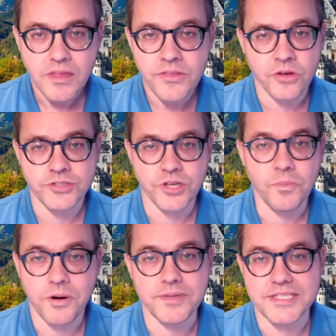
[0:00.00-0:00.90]
the sole
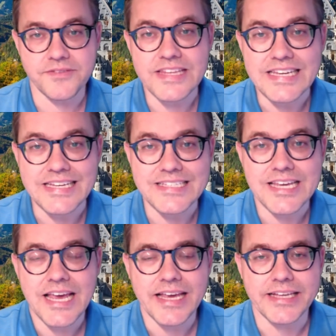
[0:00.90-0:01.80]
purpose of these
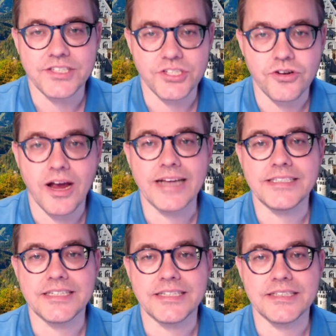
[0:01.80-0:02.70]
is to try
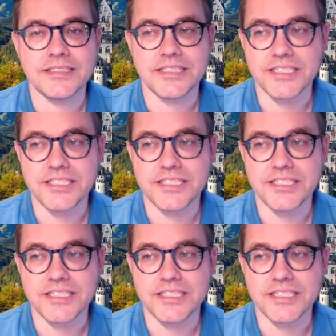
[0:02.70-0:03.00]
to, to